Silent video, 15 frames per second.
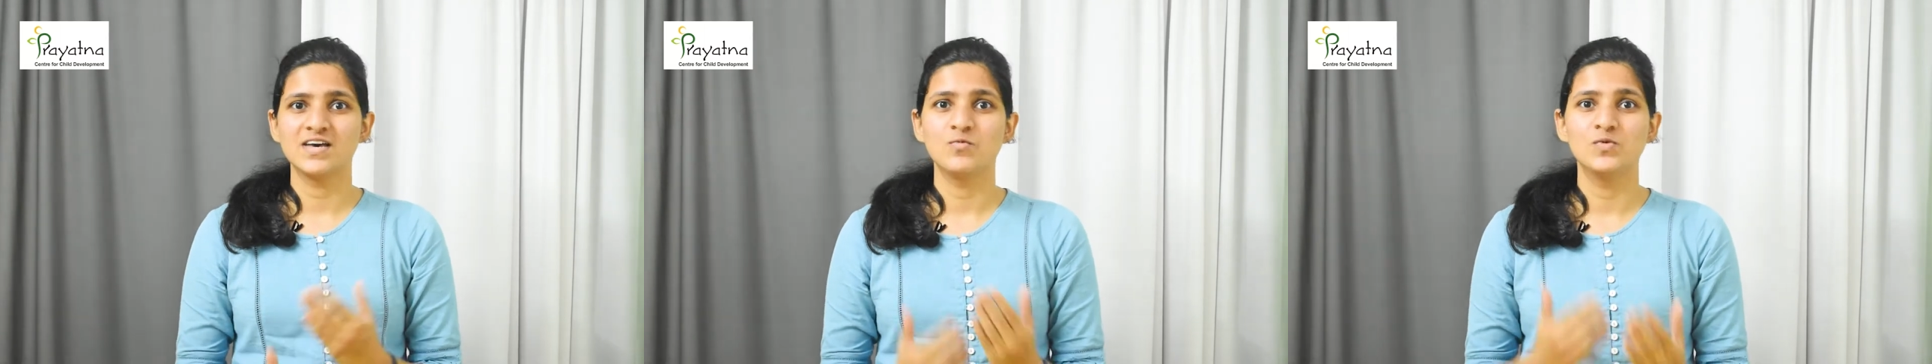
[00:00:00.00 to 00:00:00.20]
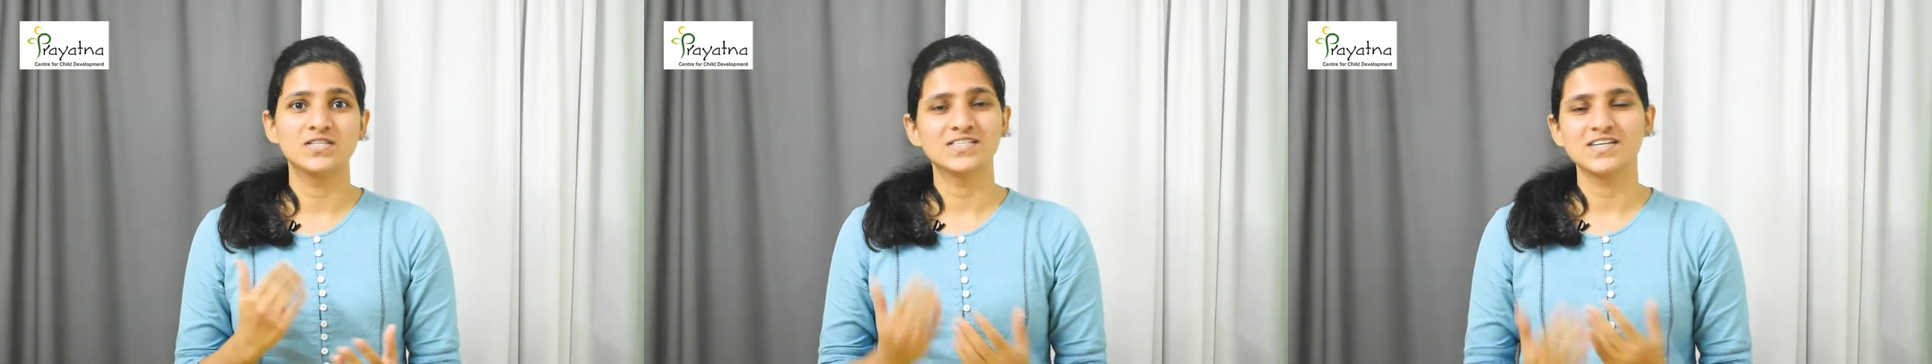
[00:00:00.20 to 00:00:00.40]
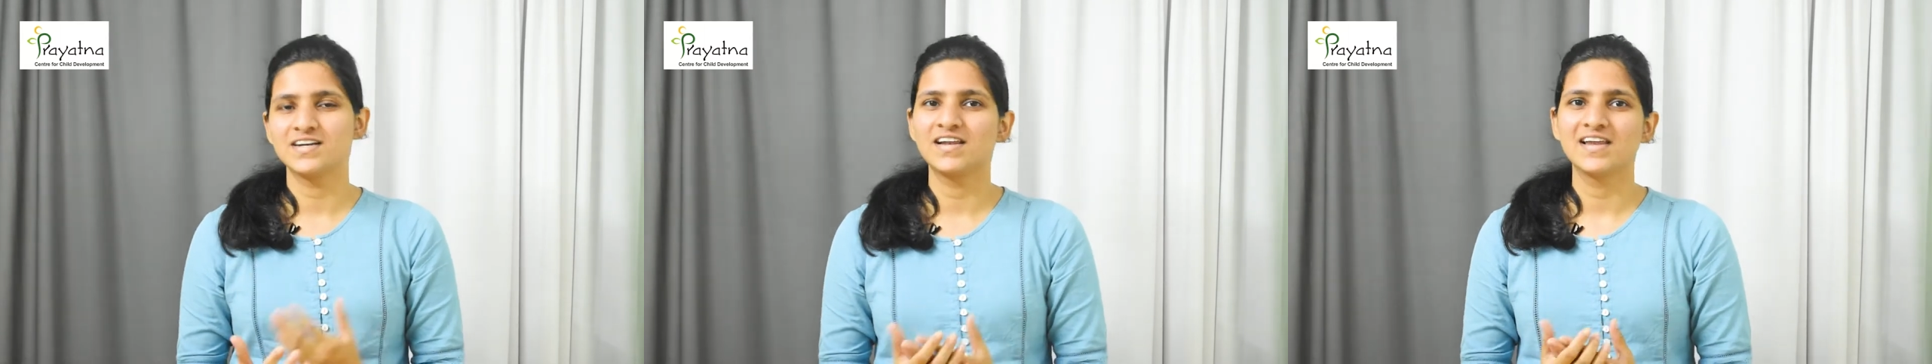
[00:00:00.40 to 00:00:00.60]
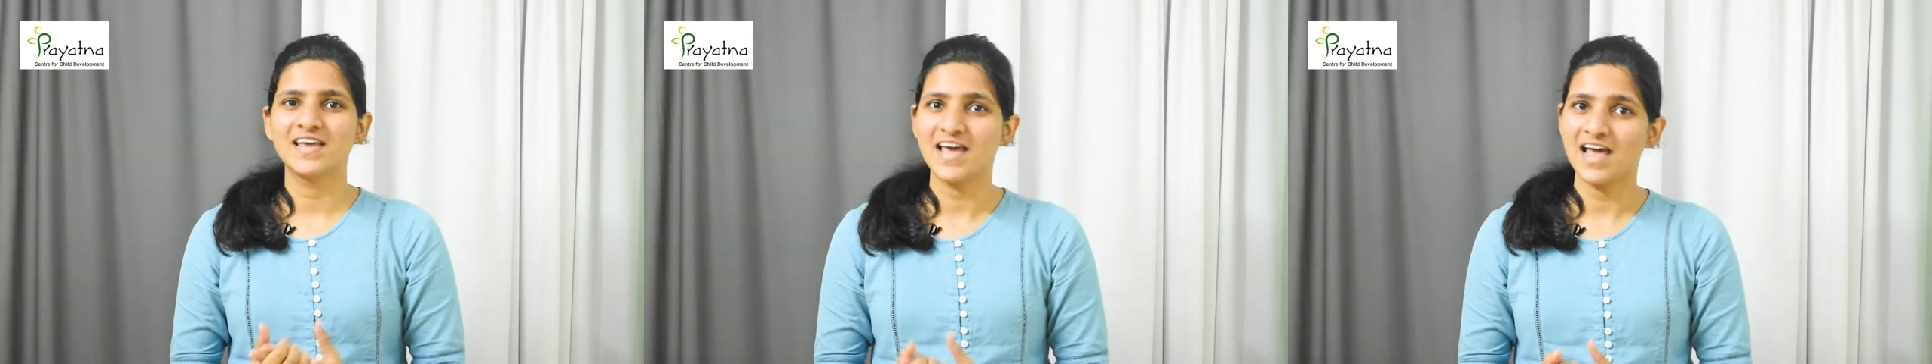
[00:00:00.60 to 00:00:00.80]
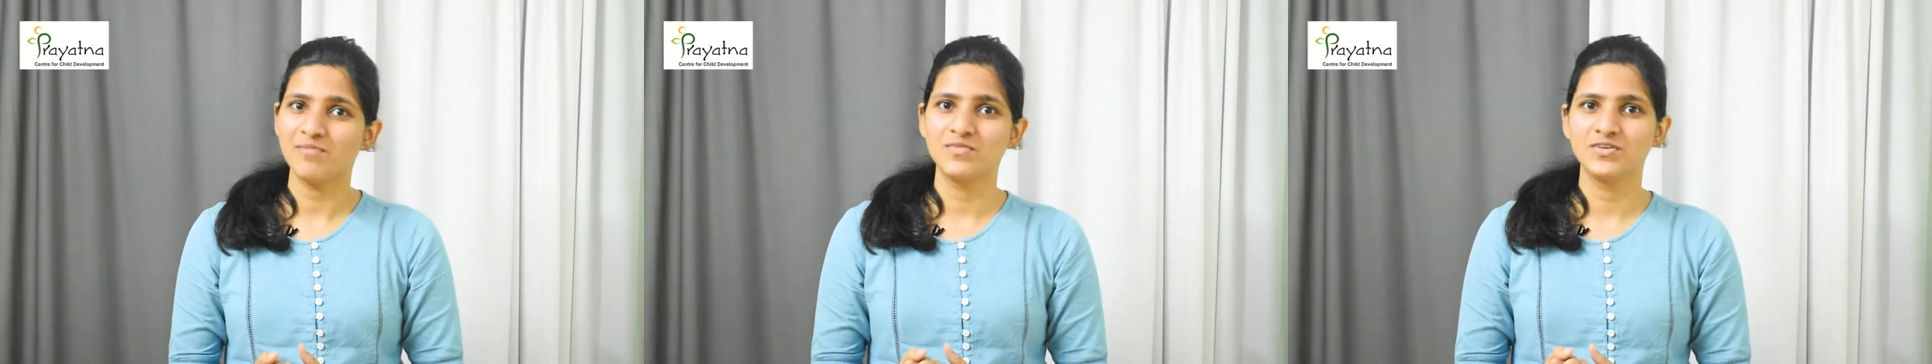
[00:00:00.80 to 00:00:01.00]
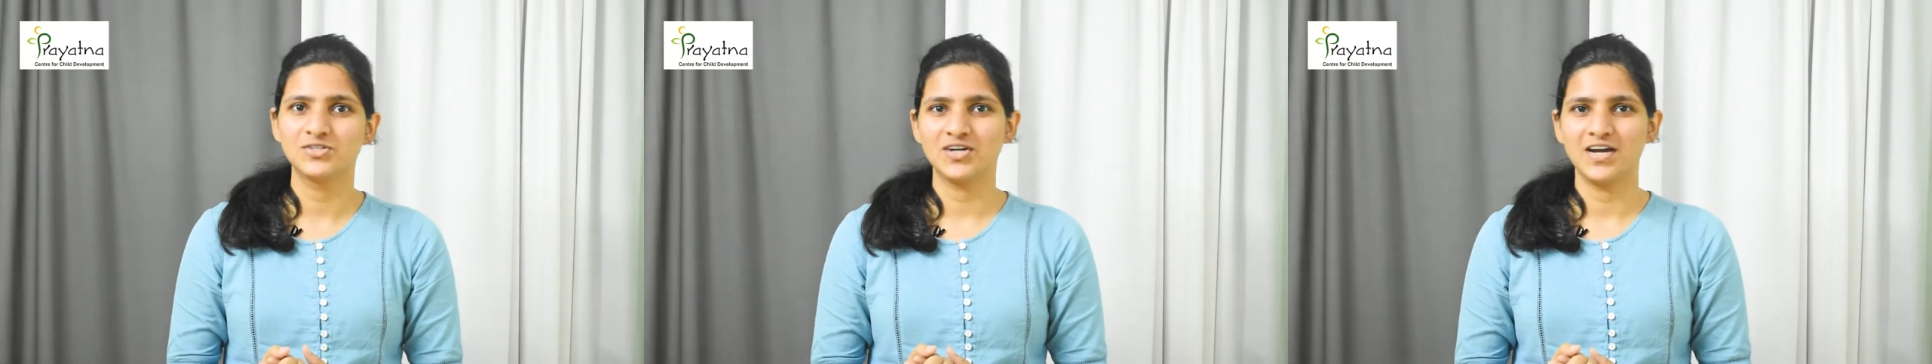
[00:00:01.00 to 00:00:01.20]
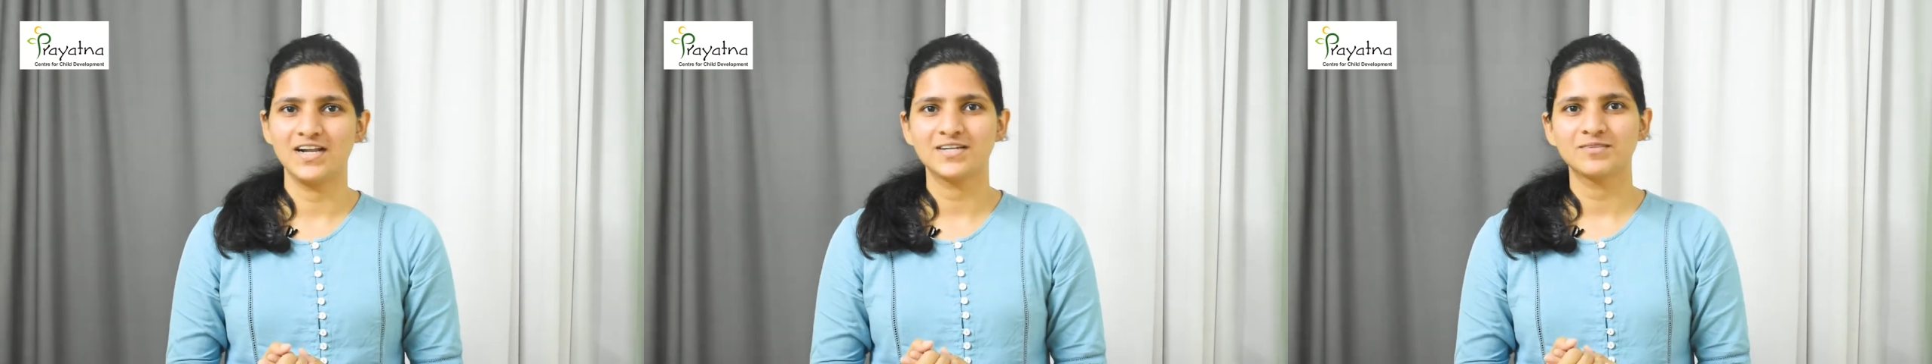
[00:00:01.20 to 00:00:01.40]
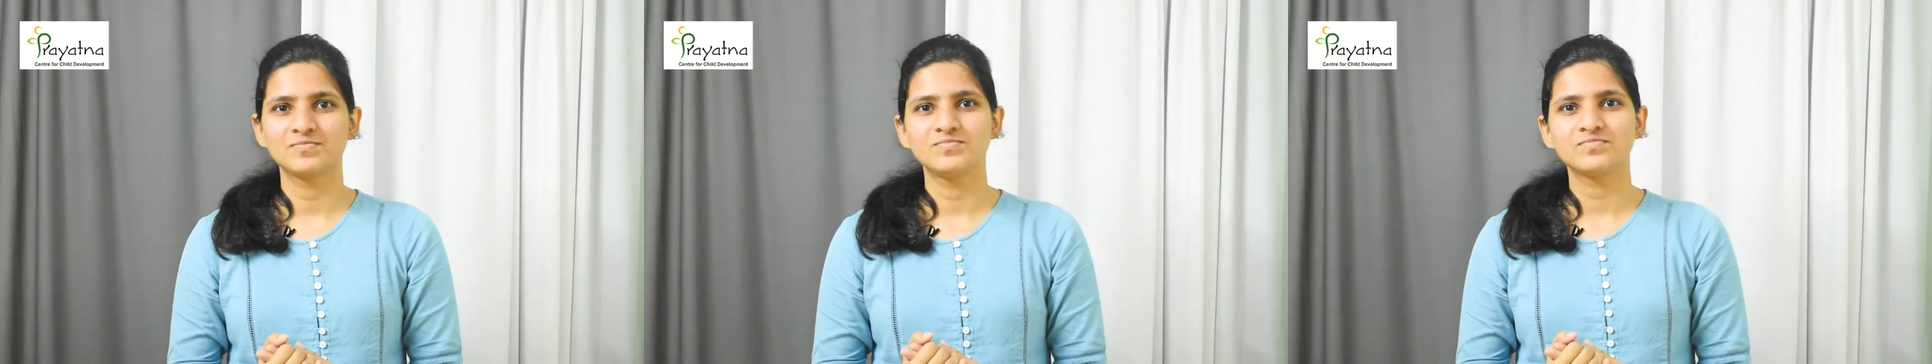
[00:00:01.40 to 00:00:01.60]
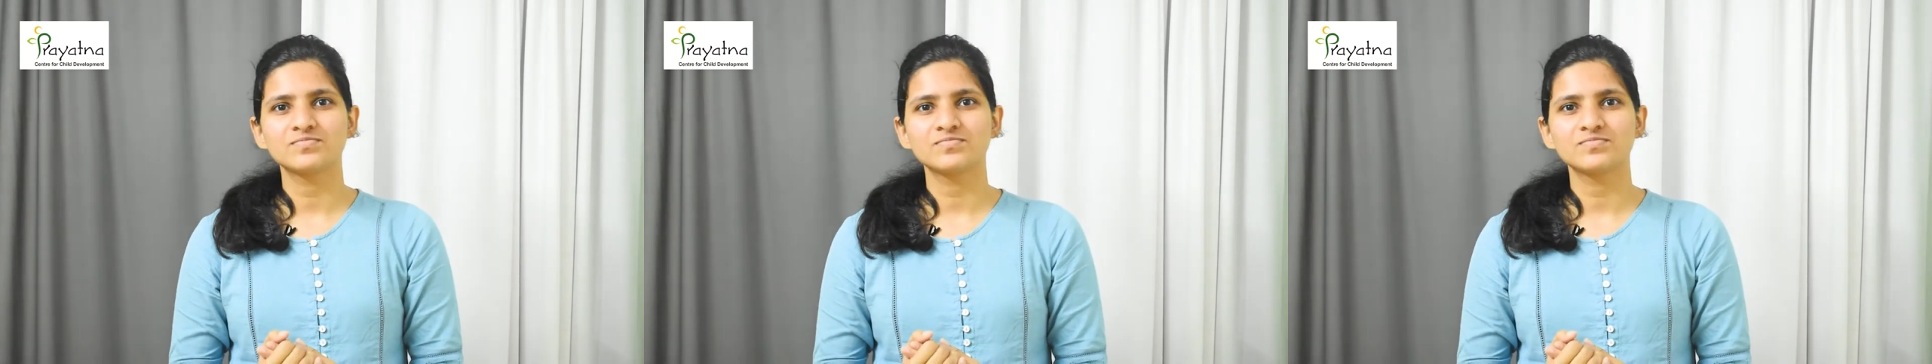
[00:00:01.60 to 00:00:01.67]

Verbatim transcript: will certainly help the child.